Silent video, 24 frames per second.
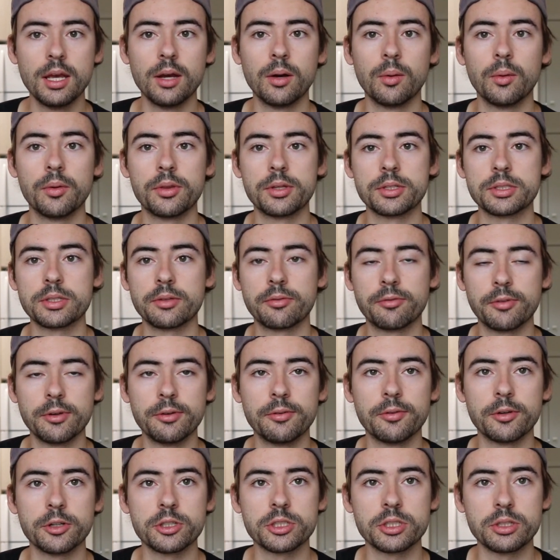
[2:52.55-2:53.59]
Well, there's a free
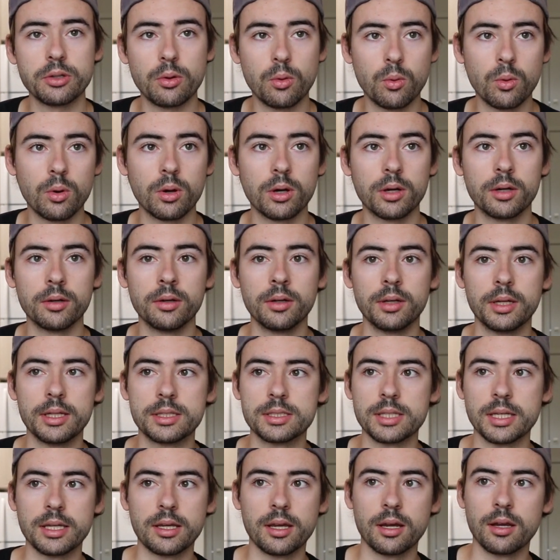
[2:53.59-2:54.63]
version, or it's
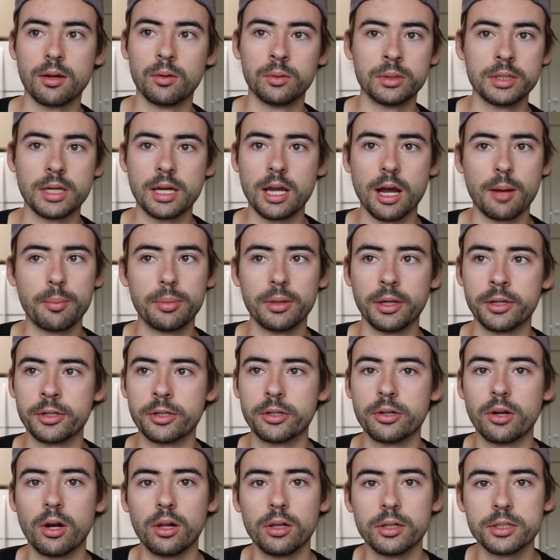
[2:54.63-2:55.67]
like only a couple
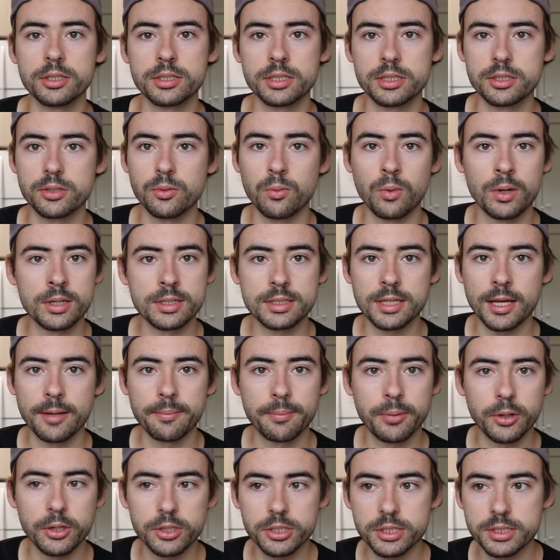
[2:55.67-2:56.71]
$100. It's a one-time
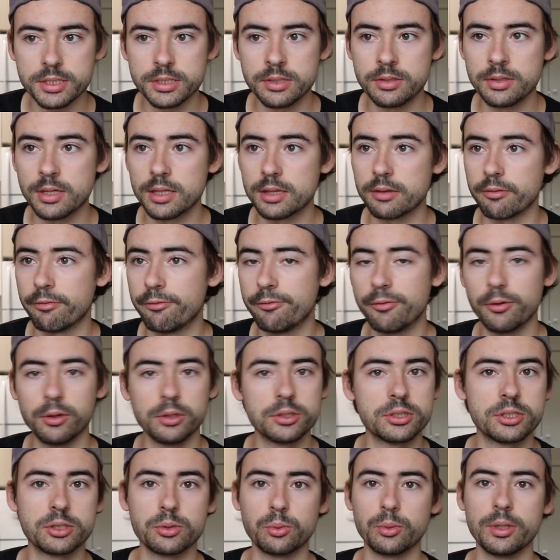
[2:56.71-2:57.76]
purchase, and you can get the full
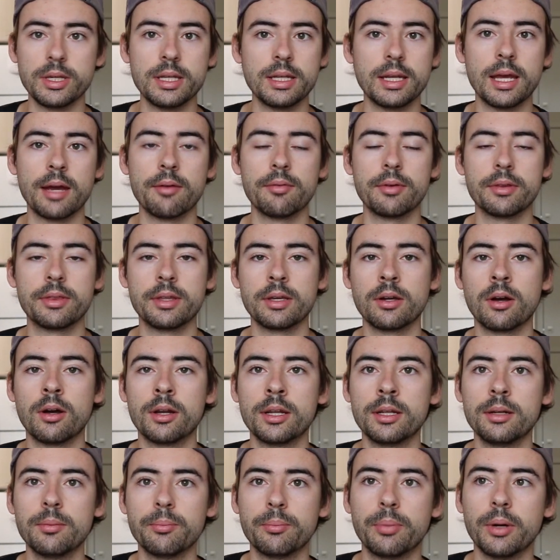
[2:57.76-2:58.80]
suite, everything on
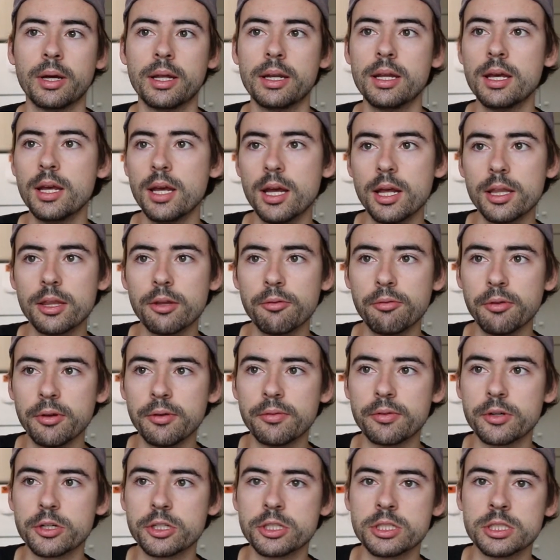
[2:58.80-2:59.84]
it. But the free
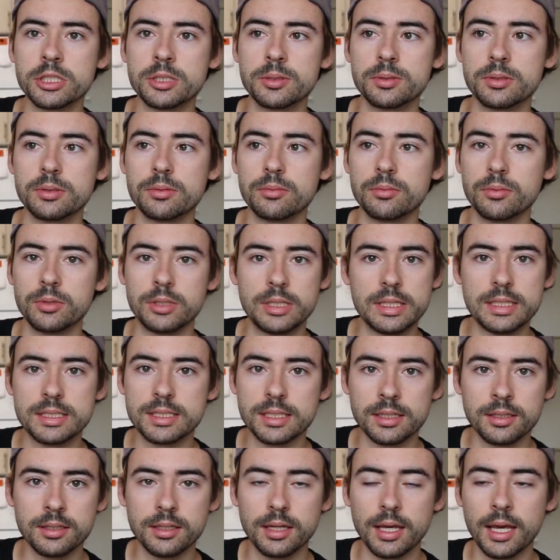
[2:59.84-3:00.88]
version's
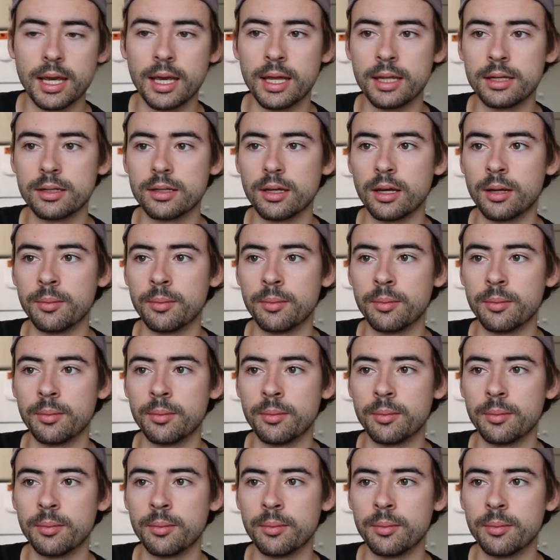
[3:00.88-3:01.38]
decent, and